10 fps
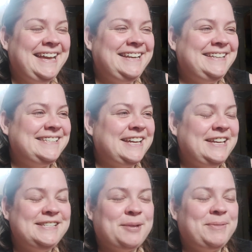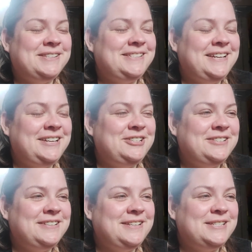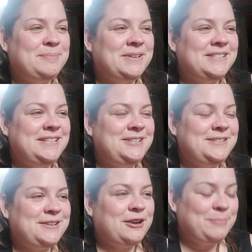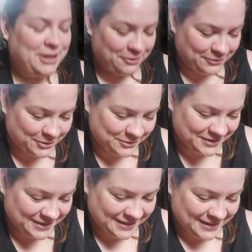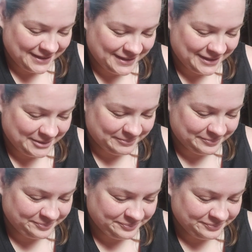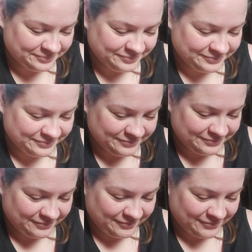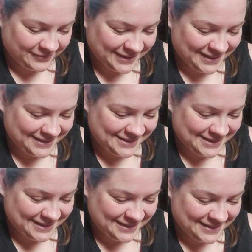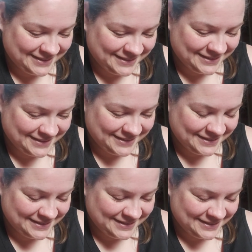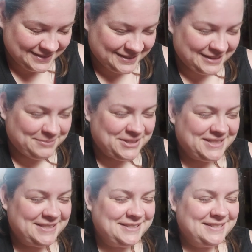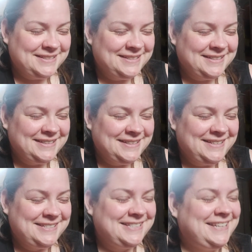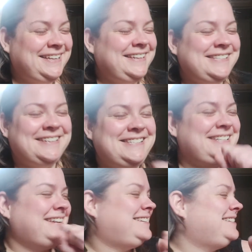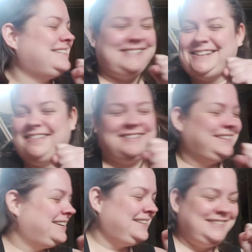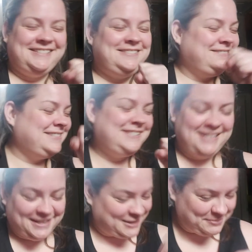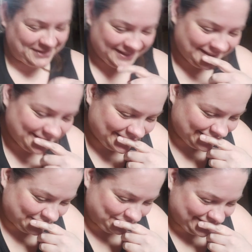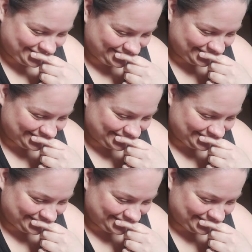and he's like, he's up on stage. He's up on stage, he's got a microphone, um, and uh, I'm just... He's just, he's on stage and he's just talking like he's doing a stand-up. Um,